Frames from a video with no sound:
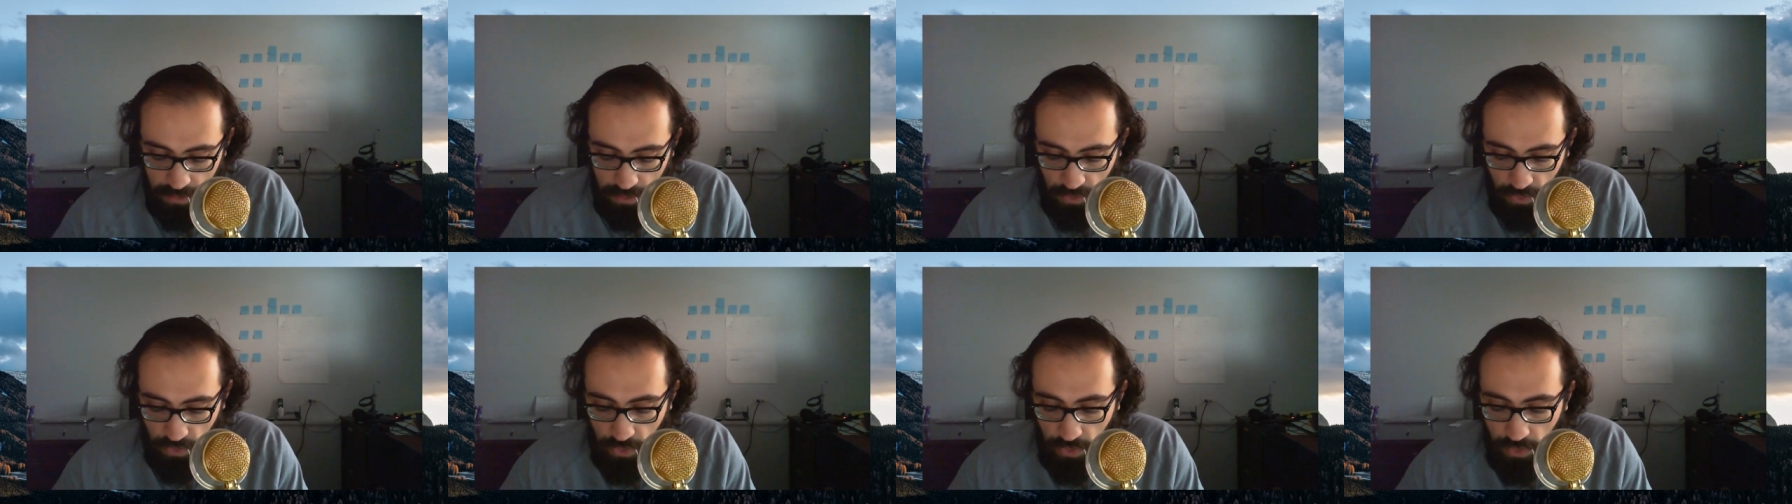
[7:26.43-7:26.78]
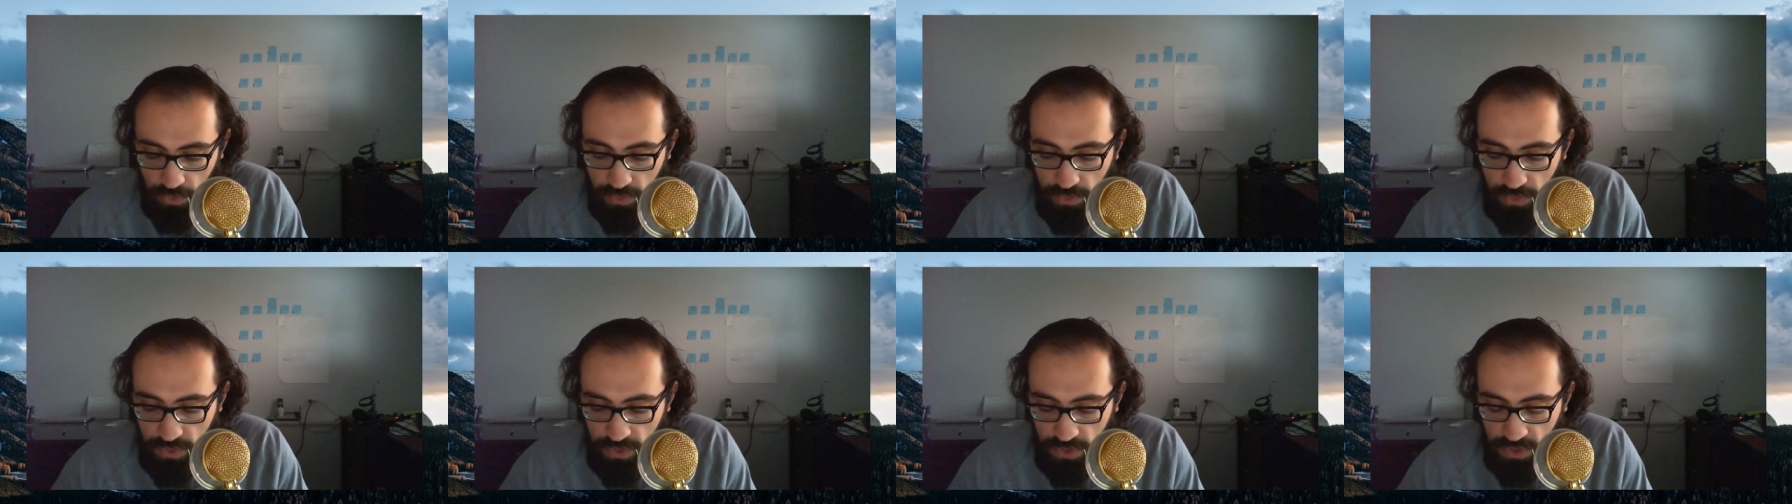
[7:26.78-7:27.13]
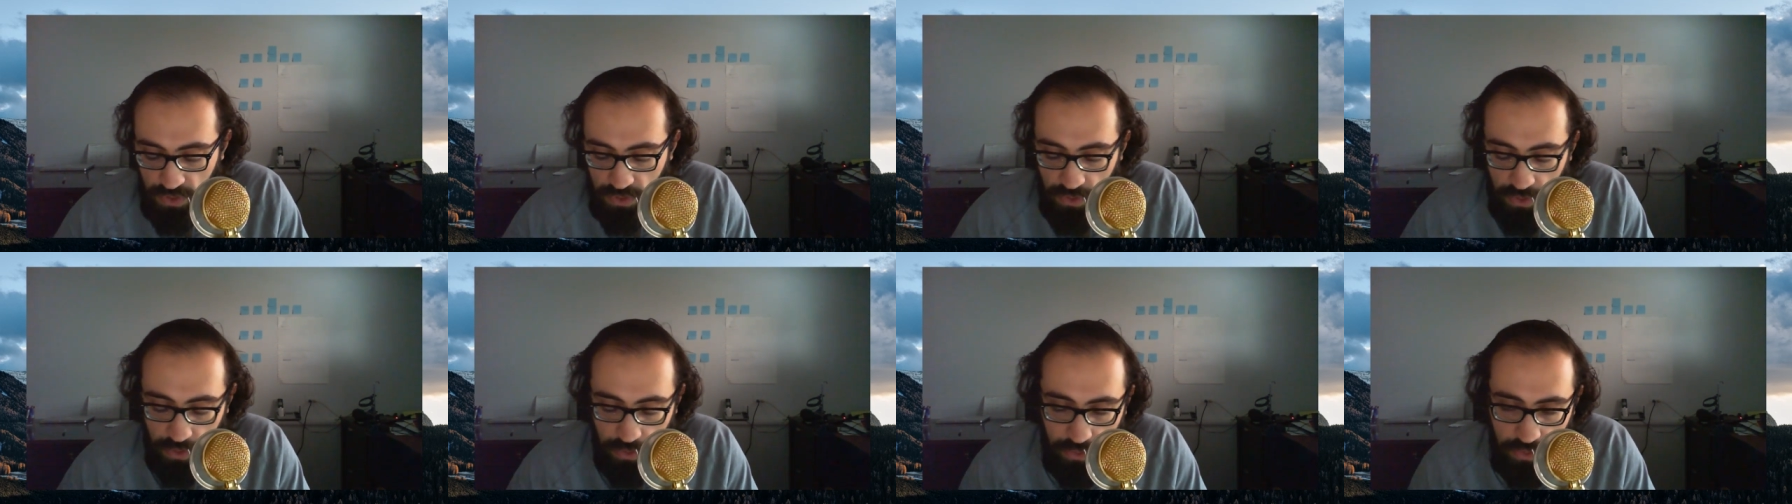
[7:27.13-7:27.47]

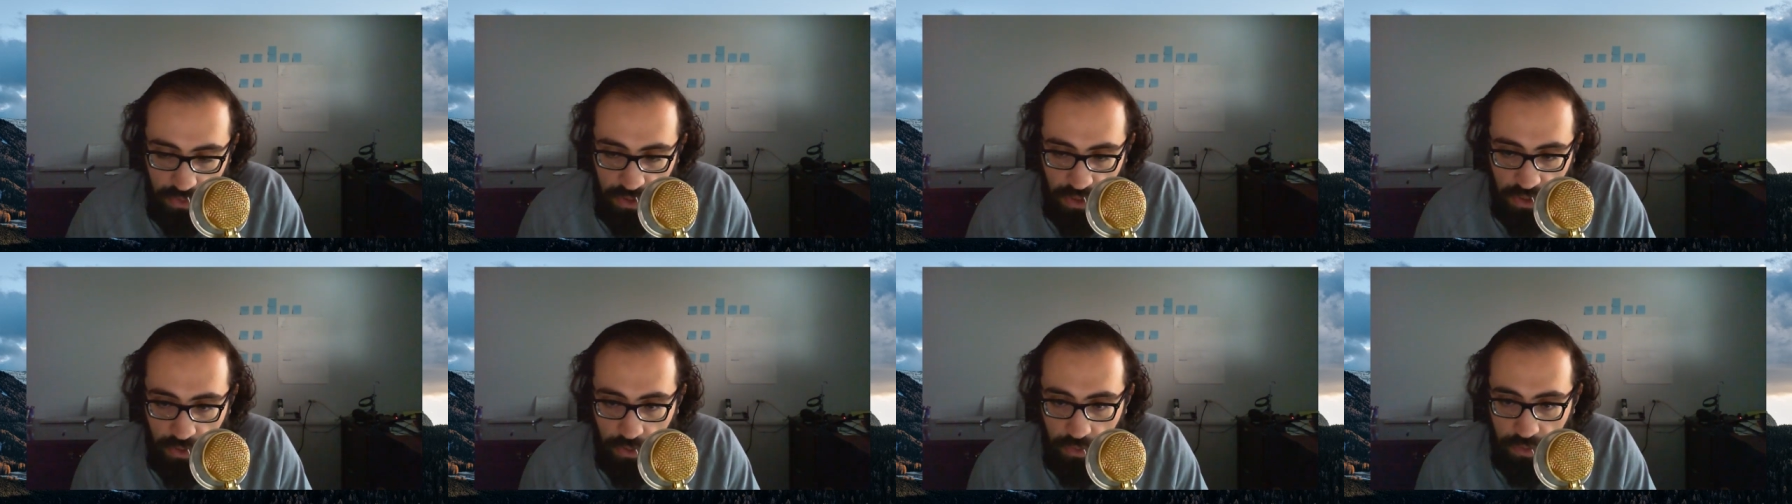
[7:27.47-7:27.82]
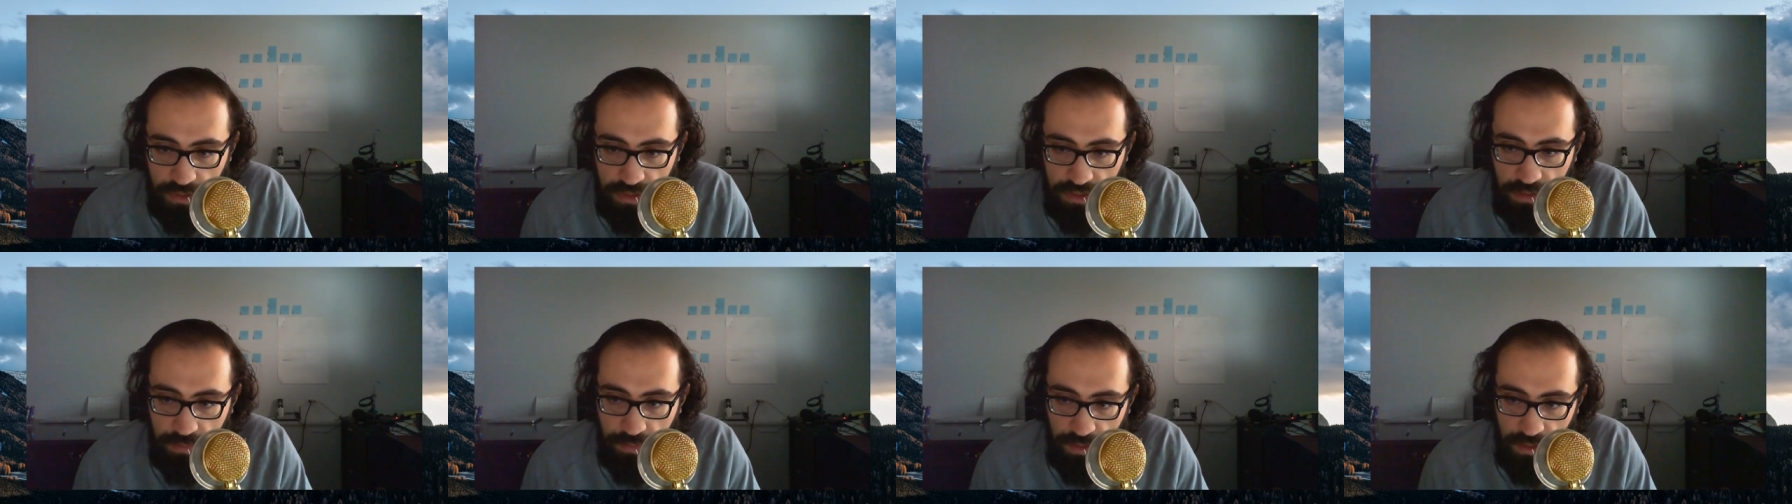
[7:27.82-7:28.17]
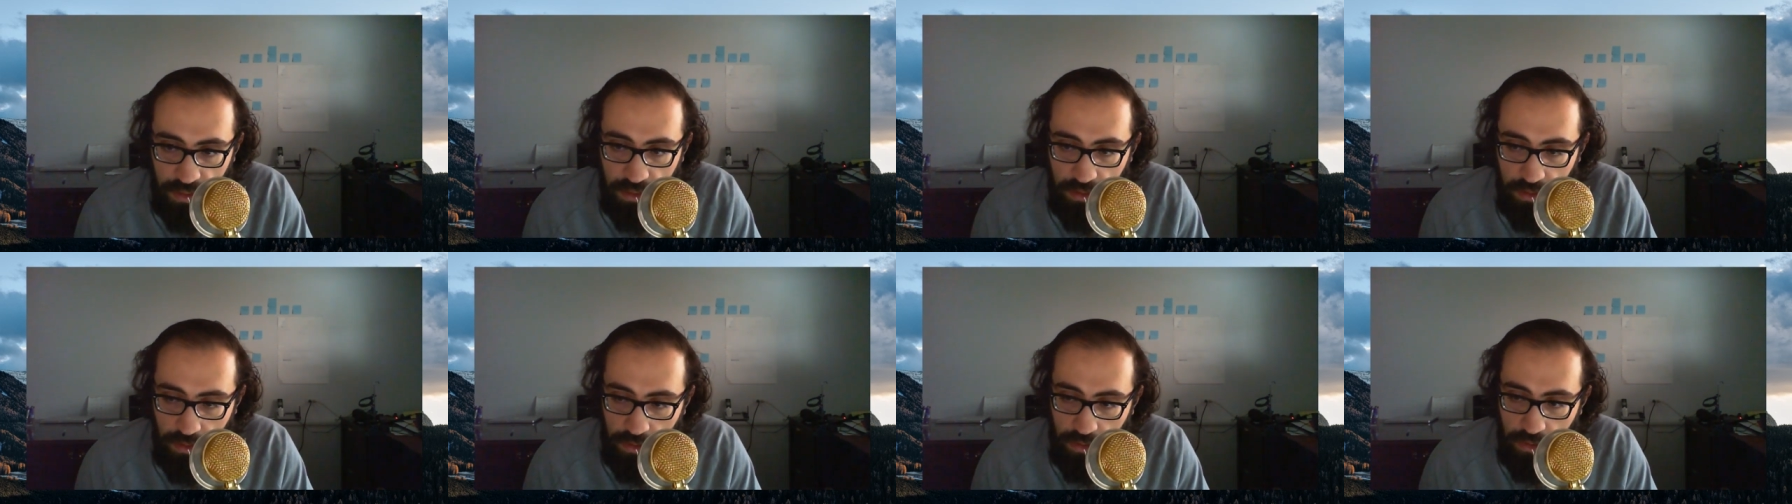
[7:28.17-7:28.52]
those are going to
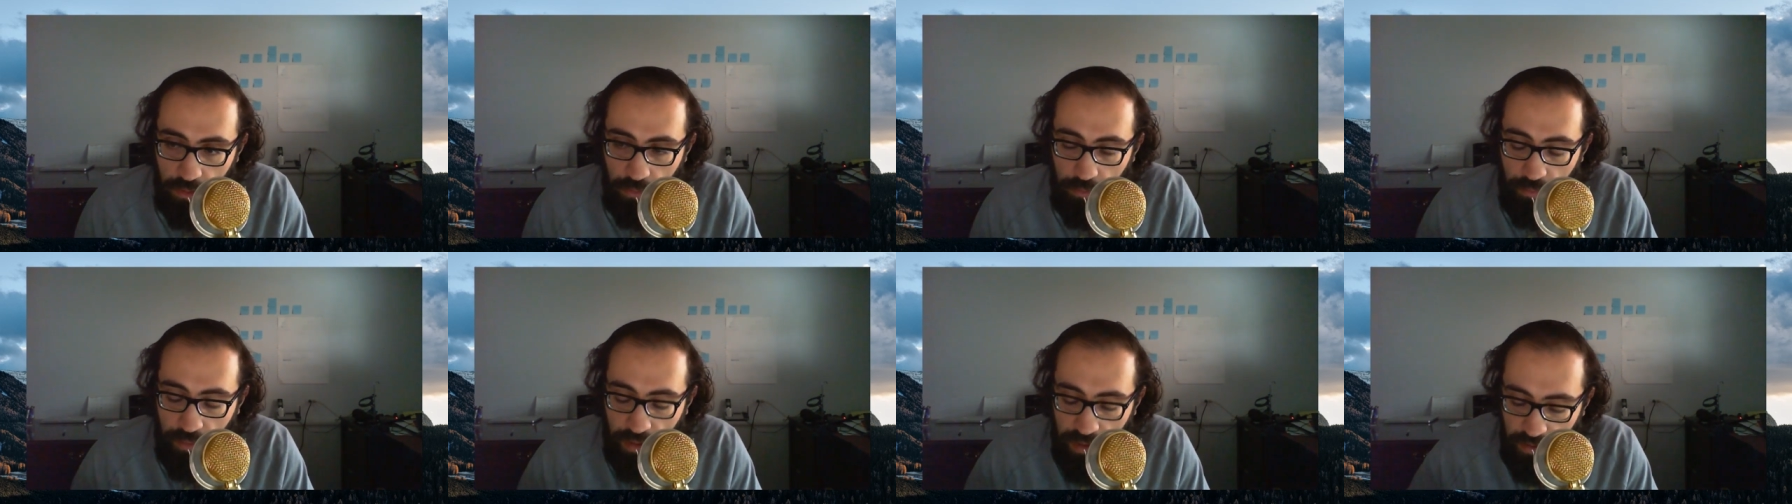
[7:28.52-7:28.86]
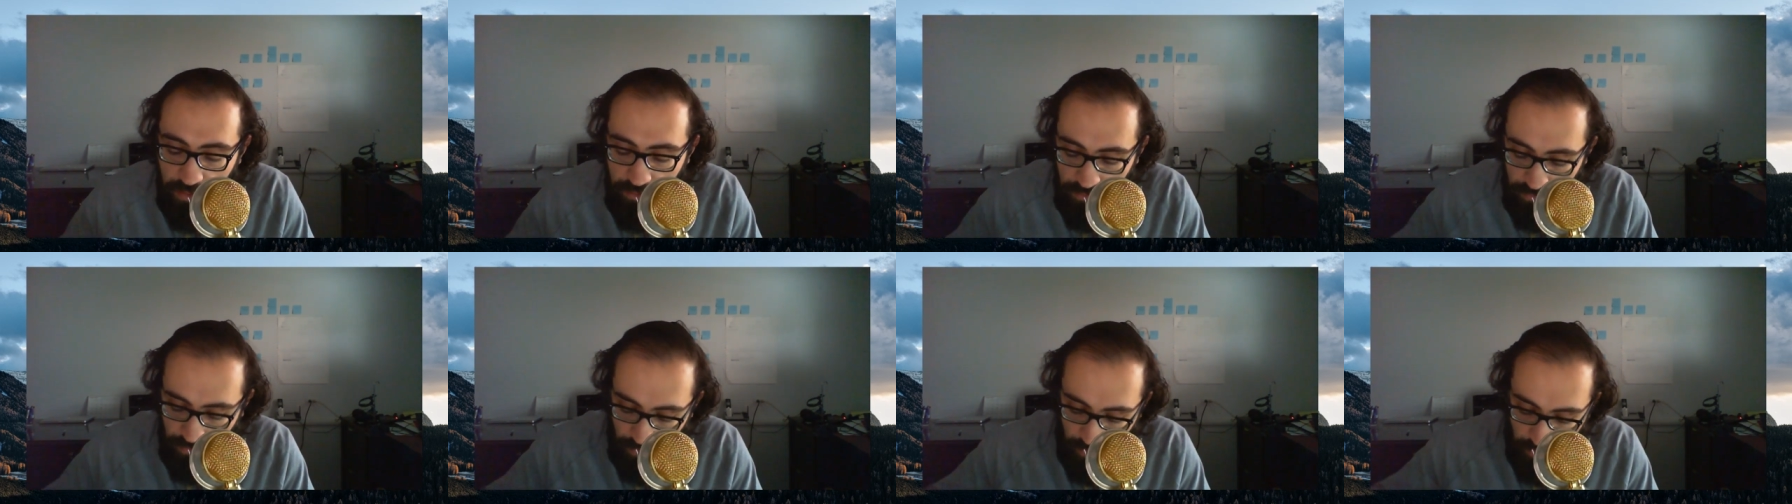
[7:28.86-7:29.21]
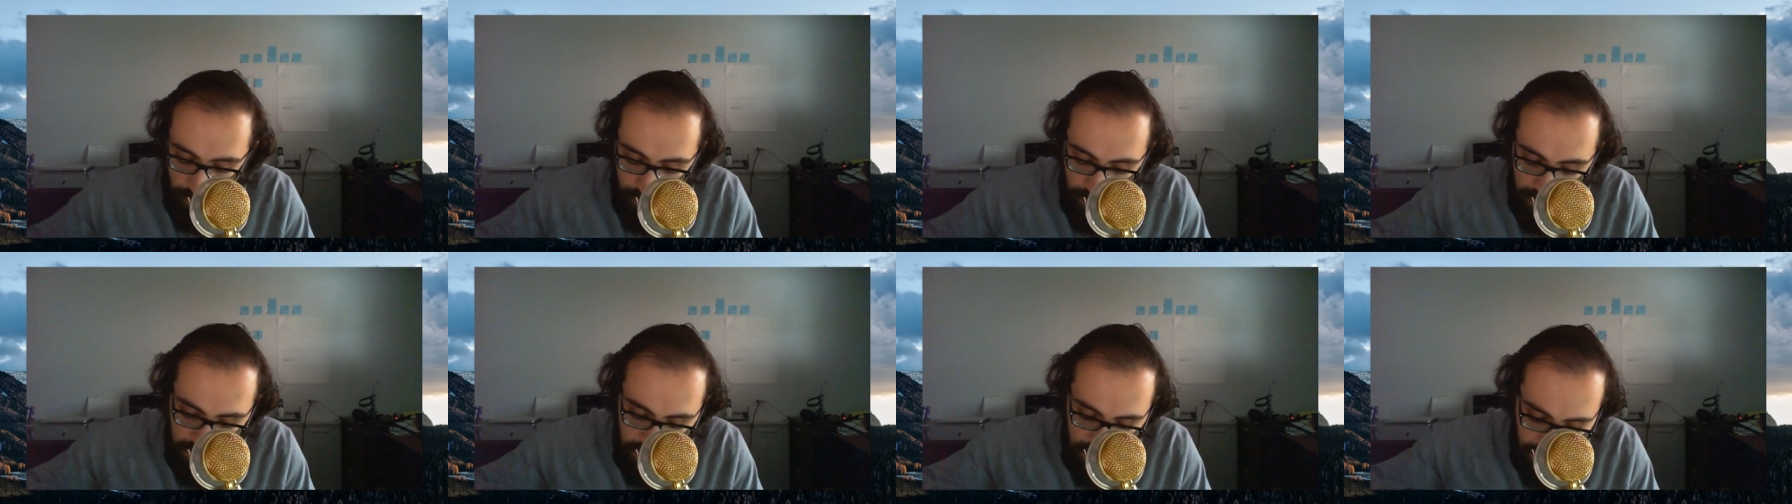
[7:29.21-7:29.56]
be your main four
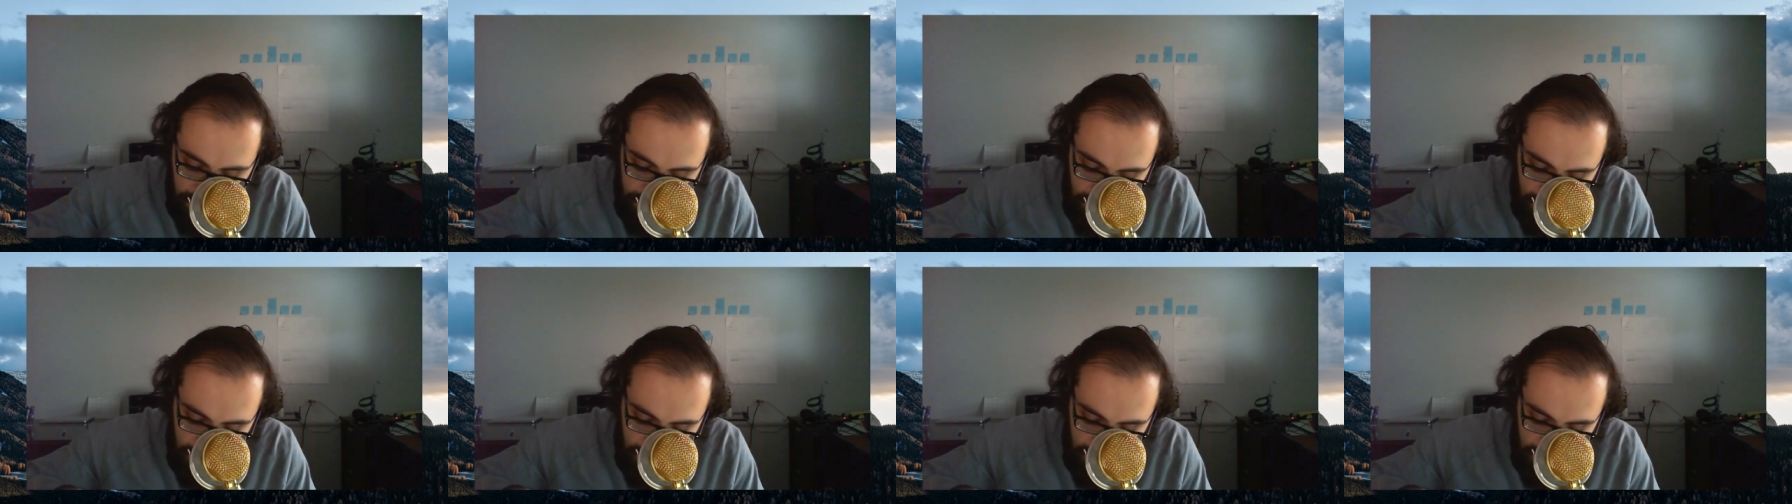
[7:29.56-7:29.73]
reasons